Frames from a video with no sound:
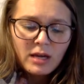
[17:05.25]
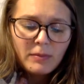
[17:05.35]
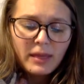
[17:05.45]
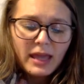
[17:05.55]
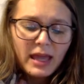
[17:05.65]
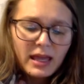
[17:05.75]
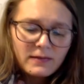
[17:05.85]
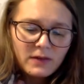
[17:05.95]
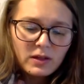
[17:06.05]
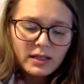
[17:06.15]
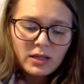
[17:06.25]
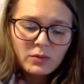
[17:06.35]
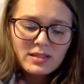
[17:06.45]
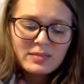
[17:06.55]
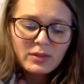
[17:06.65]
My head felt like it
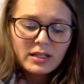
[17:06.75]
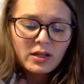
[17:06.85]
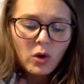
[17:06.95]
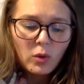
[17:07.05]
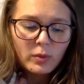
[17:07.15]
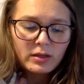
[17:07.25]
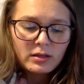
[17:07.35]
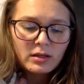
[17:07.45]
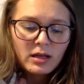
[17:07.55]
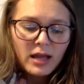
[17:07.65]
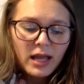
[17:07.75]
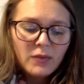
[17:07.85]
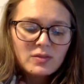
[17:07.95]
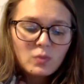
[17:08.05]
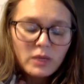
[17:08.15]
was splitting open. I
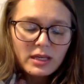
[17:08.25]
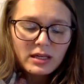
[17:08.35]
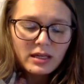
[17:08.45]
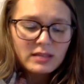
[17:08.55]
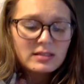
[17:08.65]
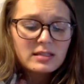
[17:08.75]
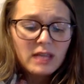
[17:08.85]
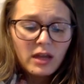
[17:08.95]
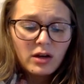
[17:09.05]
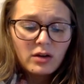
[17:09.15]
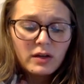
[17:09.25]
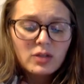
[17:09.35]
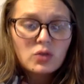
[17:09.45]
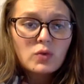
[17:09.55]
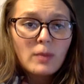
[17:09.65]
was weak and scared
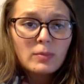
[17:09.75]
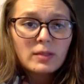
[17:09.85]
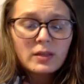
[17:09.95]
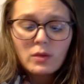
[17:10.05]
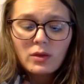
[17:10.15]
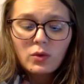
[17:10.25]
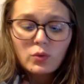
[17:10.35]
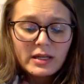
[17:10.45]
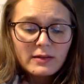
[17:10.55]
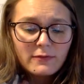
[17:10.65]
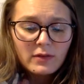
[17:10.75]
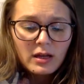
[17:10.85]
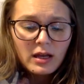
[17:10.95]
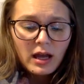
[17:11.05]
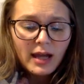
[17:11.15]
and trembling with grief.
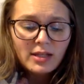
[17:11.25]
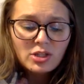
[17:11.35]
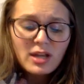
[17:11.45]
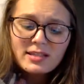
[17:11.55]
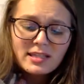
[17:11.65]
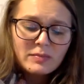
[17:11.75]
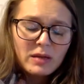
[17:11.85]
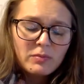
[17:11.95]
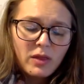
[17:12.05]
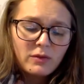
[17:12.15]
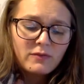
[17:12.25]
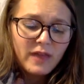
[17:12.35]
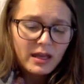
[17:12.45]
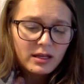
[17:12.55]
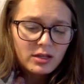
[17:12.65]
I'd just seen my mother
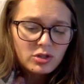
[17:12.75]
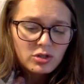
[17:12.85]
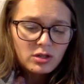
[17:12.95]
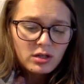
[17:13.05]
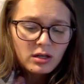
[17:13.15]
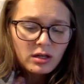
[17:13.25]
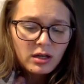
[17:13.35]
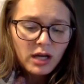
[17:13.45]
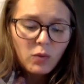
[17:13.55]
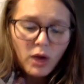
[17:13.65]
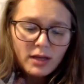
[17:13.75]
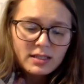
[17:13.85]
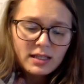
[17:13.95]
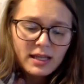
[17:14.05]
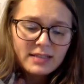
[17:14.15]
vanish. I wanted
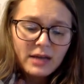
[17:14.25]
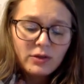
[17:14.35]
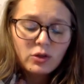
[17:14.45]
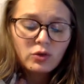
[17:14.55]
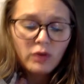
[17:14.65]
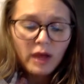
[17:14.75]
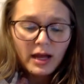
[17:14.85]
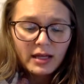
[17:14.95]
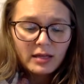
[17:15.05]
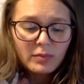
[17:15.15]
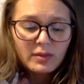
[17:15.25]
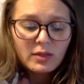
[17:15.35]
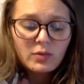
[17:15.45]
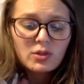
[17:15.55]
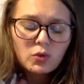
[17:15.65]
to lie down and cry, but
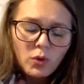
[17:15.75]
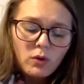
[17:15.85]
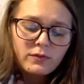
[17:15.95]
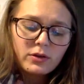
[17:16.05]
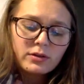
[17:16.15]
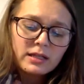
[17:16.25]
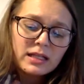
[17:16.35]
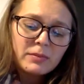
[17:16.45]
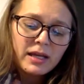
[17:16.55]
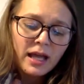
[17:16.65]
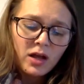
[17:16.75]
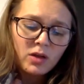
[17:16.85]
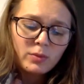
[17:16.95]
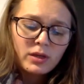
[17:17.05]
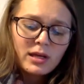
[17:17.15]
there was Grover needing my
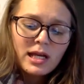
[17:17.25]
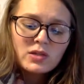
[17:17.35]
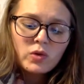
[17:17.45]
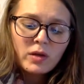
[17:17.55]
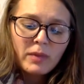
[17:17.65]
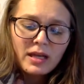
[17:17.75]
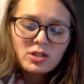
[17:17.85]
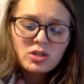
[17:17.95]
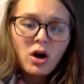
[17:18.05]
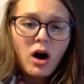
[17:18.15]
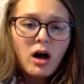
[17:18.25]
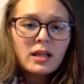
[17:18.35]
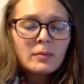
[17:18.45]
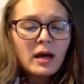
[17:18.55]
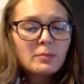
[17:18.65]
help, so I managed to haul
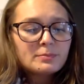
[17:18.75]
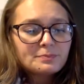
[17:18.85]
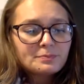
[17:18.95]
him up